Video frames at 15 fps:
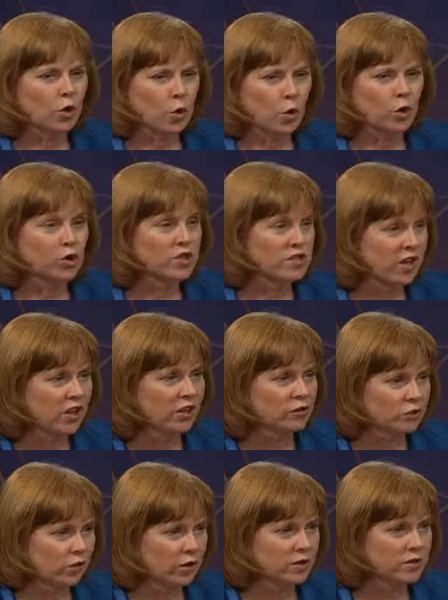corner selling
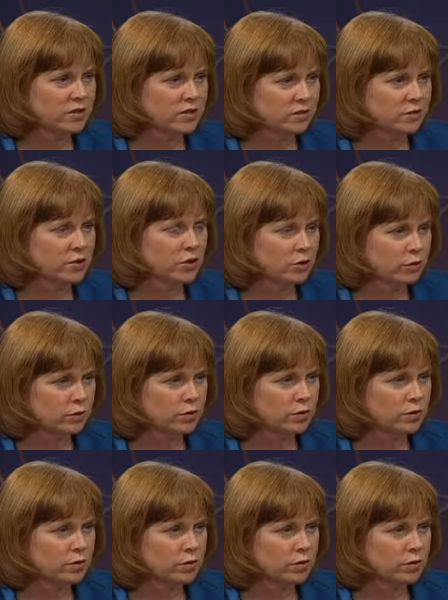drugs to no, students? No. I